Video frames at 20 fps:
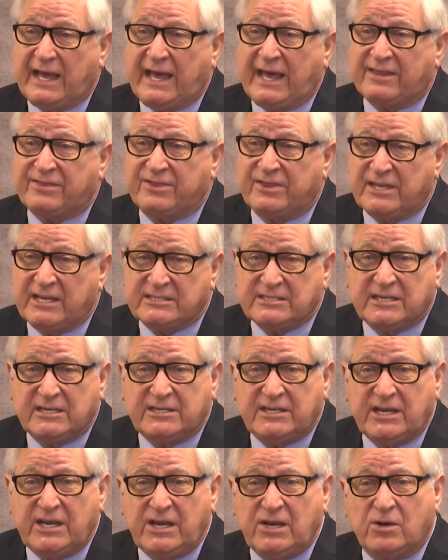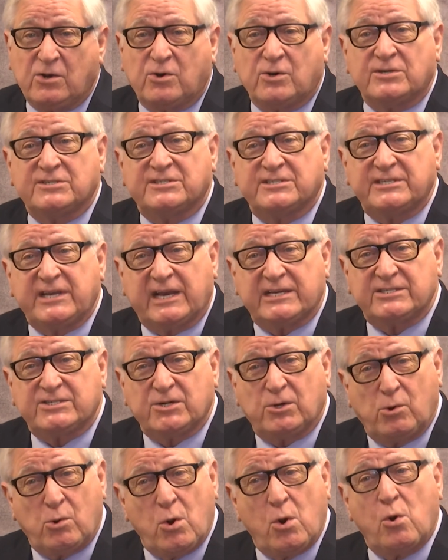ethnicity, or
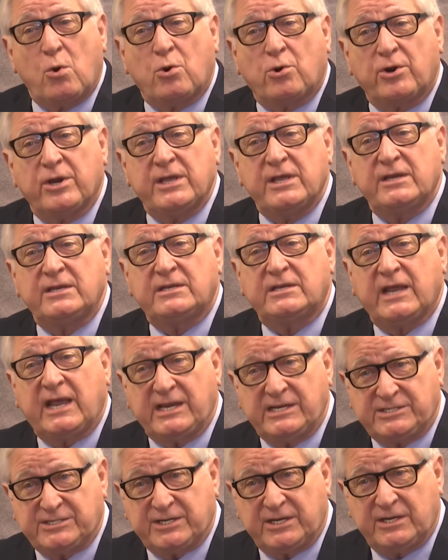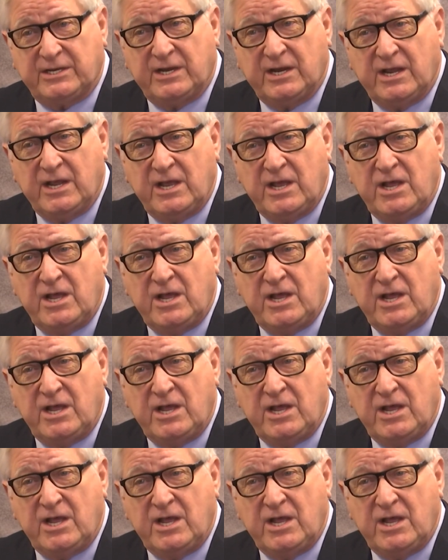sexual orientation,